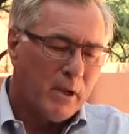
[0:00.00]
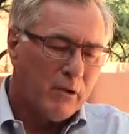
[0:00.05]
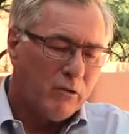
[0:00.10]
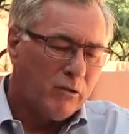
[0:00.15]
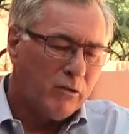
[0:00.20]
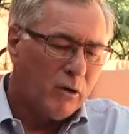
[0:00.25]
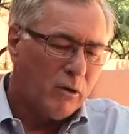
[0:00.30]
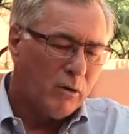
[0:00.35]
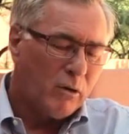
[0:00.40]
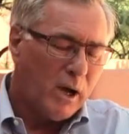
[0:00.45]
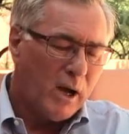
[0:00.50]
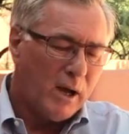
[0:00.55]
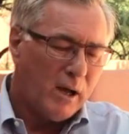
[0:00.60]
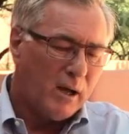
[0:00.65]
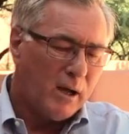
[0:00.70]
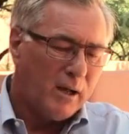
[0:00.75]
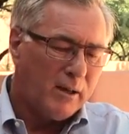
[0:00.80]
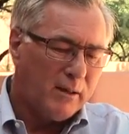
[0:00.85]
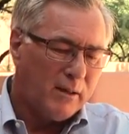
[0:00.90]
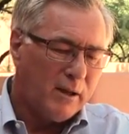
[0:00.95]
So
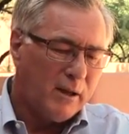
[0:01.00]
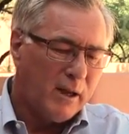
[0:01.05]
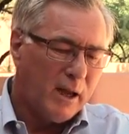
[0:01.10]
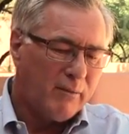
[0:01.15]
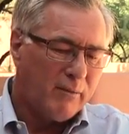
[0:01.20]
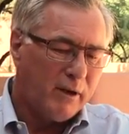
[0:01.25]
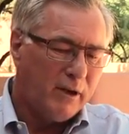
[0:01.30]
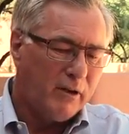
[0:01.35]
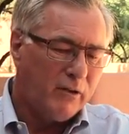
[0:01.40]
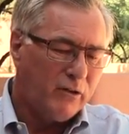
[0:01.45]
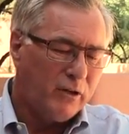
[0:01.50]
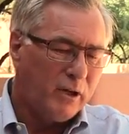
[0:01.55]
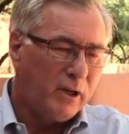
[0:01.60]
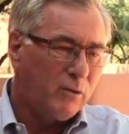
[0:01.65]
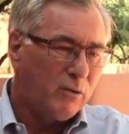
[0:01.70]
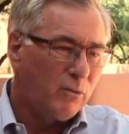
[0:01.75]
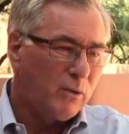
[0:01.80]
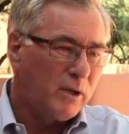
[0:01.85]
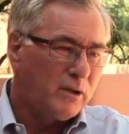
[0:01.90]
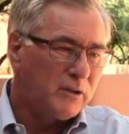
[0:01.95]
I think, having seen
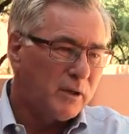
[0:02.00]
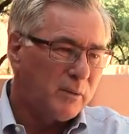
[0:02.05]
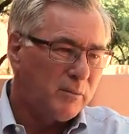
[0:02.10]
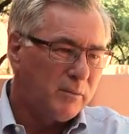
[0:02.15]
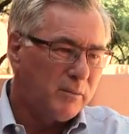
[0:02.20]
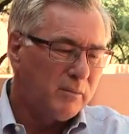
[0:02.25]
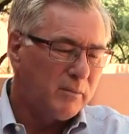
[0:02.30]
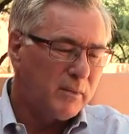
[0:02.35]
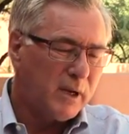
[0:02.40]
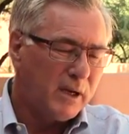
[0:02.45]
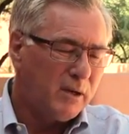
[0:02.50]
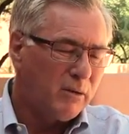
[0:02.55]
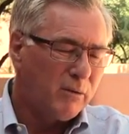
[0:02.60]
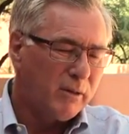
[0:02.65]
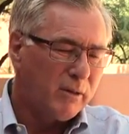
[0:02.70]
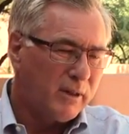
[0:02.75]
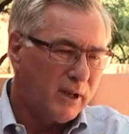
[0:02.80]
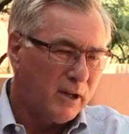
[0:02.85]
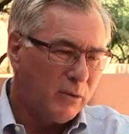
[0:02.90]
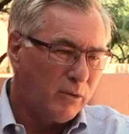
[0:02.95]
it once, I
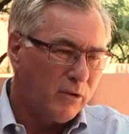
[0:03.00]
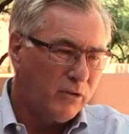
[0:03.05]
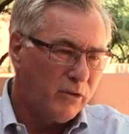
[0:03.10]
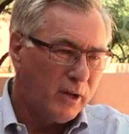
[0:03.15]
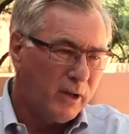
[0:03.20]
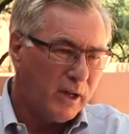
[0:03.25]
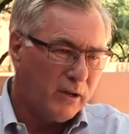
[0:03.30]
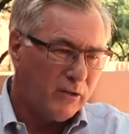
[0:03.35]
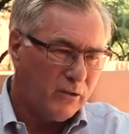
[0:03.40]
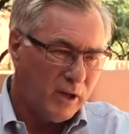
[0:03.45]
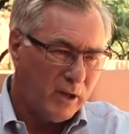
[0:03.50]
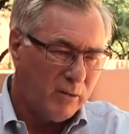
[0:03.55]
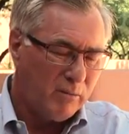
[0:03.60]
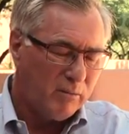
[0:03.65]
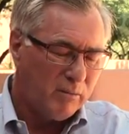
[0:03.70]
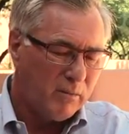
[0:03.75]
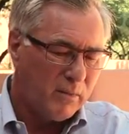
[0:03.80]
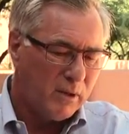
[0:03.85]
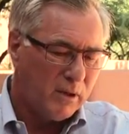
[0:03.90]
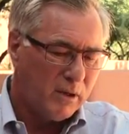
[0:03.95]
don't think we'll see that
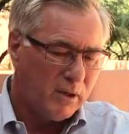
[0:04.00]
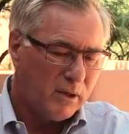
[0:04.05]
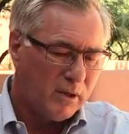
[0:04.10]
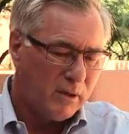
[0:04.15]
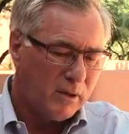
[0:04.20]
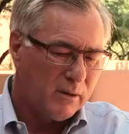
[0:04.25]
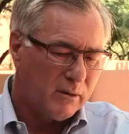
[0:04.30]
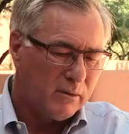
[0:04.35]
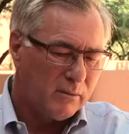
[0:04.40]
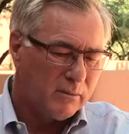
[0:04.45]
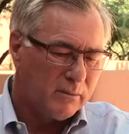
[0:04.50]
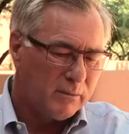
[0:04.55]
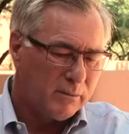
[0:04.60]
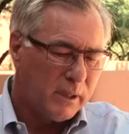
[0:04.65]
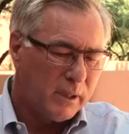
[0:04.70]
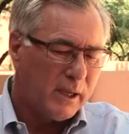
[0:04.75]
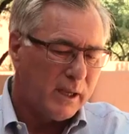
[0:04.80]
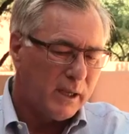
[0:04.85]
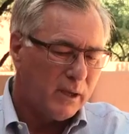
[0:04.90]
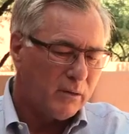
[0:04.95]
same
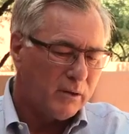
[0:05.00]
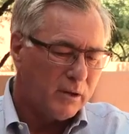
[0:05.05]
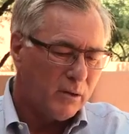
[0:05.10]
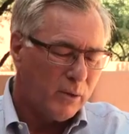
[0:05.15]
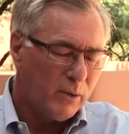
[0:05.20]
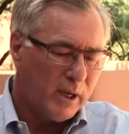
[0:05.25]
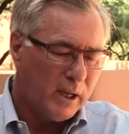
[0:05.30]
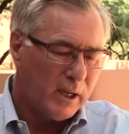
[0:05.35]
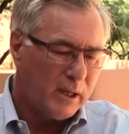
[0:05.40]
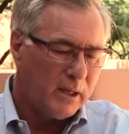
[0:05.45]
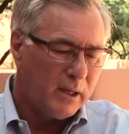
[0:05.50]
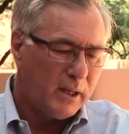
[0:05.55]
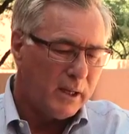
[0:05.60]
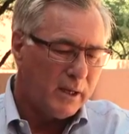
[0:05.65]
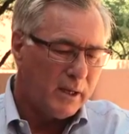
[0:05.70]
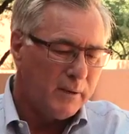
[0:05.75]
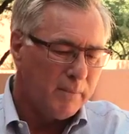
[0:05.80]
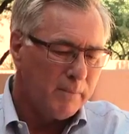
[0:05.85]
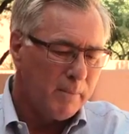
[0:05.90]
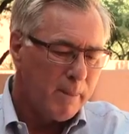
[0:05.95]
play out that we had
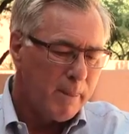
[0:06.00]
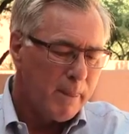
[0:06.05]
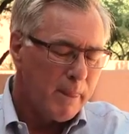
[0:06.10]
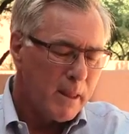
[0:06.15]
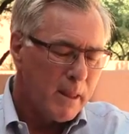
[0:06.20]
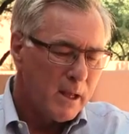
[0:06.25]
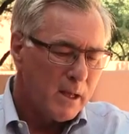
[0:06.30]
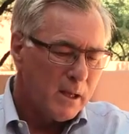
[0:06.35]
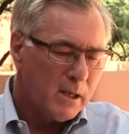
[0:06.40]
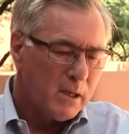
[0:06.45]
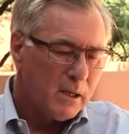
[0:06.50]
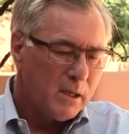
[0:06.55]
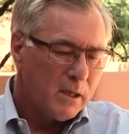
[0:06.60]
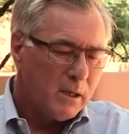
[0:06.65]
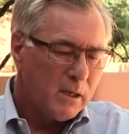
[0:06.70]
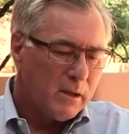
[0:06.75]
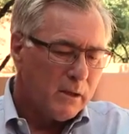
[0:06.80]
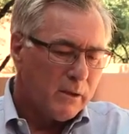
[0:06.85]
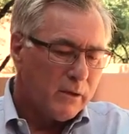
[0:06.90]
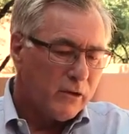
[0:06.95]
then.
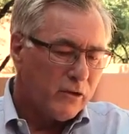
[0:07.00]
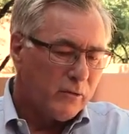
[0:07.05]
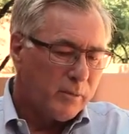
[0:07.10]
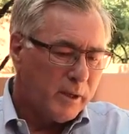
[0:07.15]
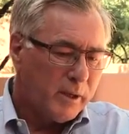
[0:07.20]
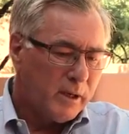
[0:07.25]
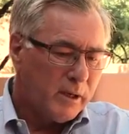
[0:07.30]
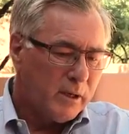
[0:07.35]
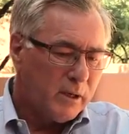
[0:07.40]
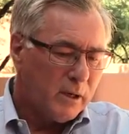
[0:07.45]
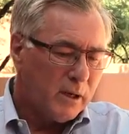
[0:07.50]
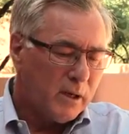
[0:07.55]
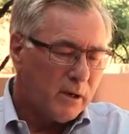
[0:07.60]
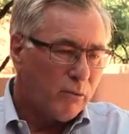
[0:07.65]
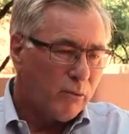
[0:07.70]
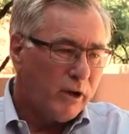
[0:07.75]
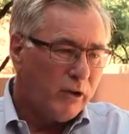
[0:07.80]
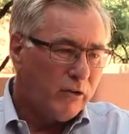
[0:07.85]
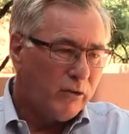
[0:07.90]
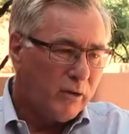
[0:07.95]
There's been
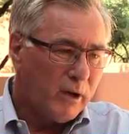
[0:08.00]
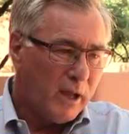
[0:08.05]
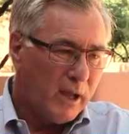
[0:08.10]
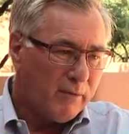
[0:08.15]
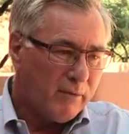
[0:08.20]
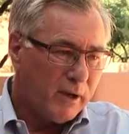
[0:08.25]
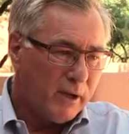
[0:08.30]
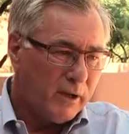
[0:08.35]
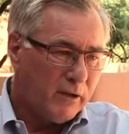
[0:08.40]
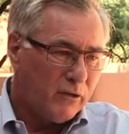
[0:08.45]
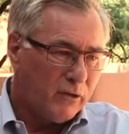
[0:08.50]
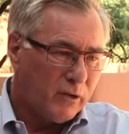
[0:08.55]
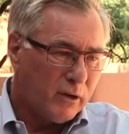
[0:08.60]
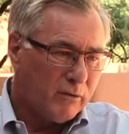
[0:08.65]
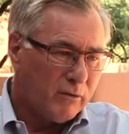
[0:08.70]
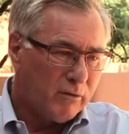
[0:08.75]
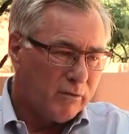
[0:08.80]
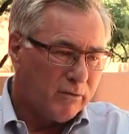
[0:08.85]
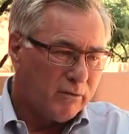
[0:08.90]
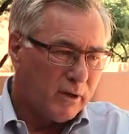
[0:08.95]
recent evidence
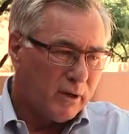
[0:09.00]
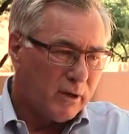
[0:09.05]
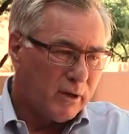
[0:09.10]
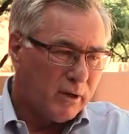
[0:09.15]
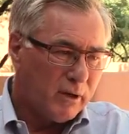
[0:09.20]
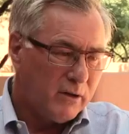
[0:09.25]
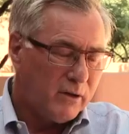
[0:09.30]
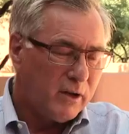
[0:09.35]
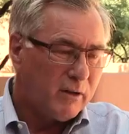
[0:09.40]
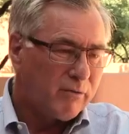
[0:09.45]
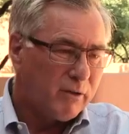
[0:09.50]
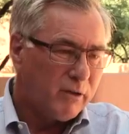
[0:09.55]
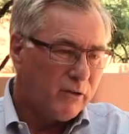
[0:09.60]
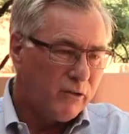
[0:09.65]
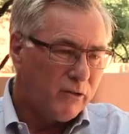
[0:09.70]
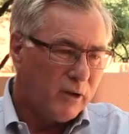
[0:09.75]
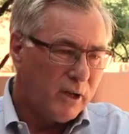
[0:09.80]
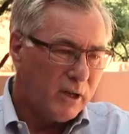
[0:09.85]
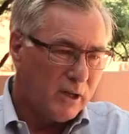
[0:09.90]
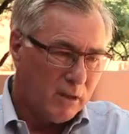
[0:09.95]
of
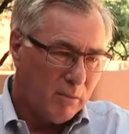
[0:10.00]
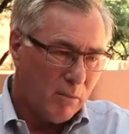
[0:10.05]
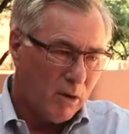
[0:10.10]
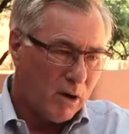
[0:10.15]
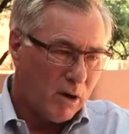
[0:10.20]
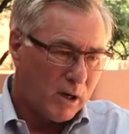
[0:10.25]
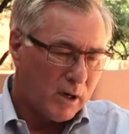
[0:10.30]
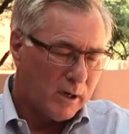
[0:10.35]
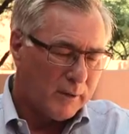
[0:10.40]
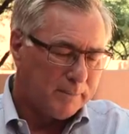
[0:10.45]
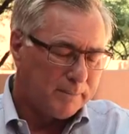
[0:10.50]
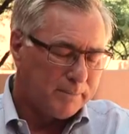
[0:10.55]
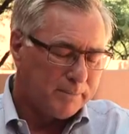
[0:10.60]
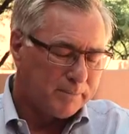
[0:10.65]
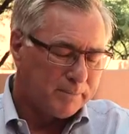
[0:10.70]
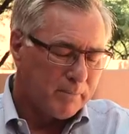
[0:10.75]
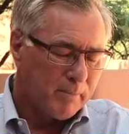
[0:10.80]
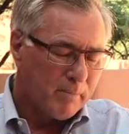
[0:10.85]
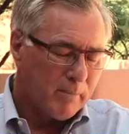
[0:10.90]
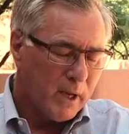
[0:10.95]
difference in the market.
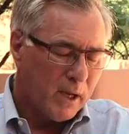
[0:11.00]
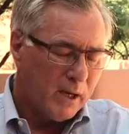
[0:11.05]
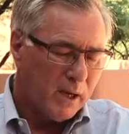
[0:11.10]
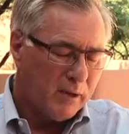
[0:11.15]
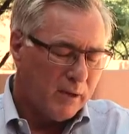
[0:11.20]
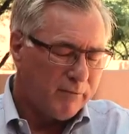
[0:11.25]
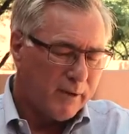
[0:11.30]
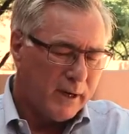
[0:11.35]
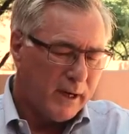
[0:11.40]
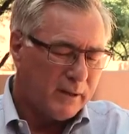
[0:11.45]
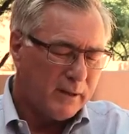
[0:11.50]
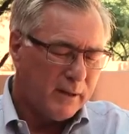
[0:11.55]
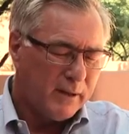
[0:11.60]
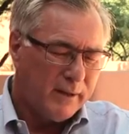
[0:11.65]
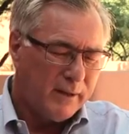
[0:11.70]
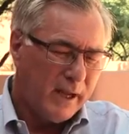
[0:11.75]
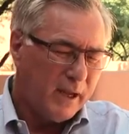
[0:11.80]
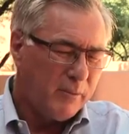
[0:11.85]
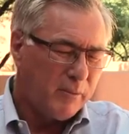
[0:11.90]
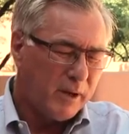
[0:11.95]
And I forget the
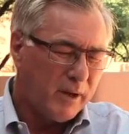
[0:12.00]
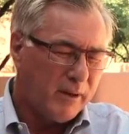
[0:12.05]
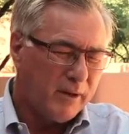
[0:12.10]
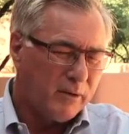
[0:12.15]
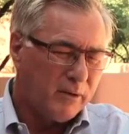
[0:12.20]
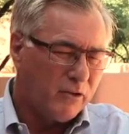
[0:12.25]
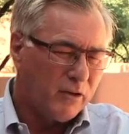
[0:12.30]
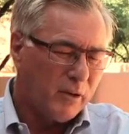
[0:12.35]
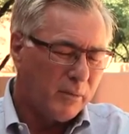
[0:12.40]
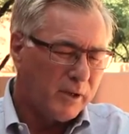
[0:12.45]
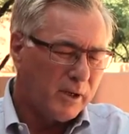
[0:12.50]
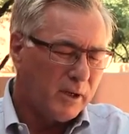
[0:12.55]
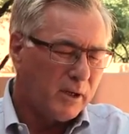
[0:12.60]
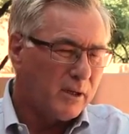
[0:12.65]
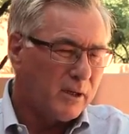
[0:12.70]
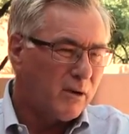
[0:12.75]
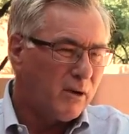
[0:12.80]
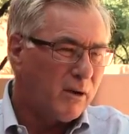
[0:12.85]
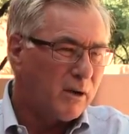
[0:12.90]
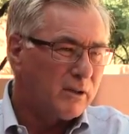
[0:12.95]
date, but I think it was something
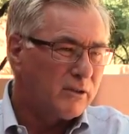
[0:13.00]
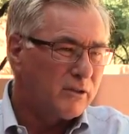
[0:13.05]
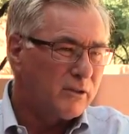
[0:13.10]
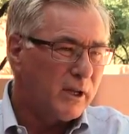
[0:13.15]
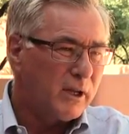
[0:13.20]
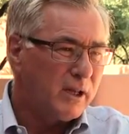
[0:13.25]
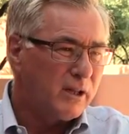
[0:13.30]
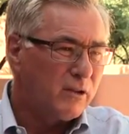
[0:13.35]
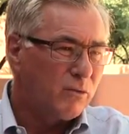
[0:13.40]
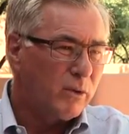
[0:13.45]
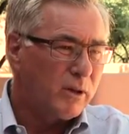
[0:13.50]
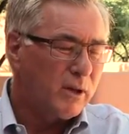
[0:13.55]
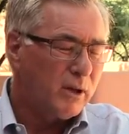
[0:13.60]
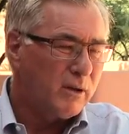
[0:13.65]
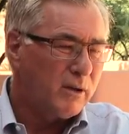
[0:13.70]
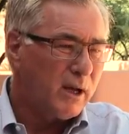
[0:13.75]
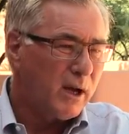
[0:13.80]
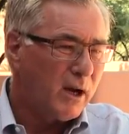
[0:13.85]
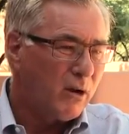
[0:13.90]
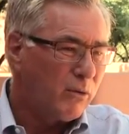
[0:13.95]
like August 10th when the
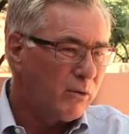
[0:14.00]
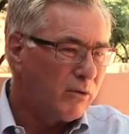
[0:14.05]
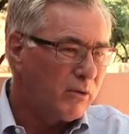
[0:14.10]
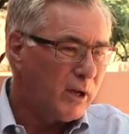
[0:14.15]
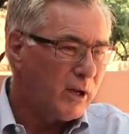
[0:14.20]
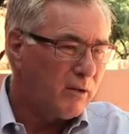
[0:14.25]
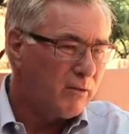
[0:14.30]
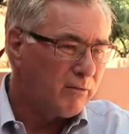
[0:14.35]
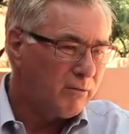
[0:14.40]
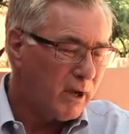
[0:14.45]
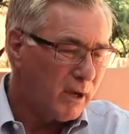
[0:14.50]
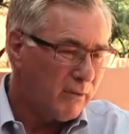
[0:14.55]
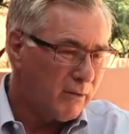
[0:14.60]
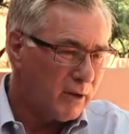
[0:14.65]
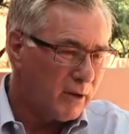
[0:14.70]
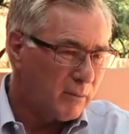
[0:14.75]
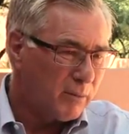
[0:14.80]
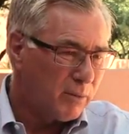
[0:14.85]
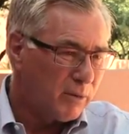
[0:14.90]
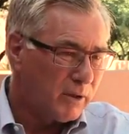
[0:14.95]
Dow was down
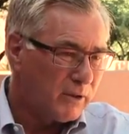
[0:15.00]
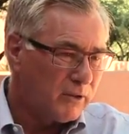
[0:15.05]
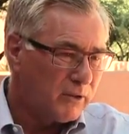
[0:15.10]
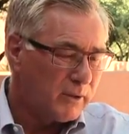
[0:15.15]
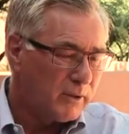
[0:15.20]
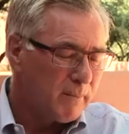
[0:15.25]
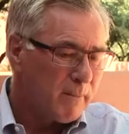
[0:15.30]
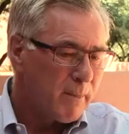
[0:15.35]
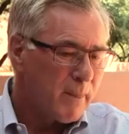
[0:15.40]
500 points.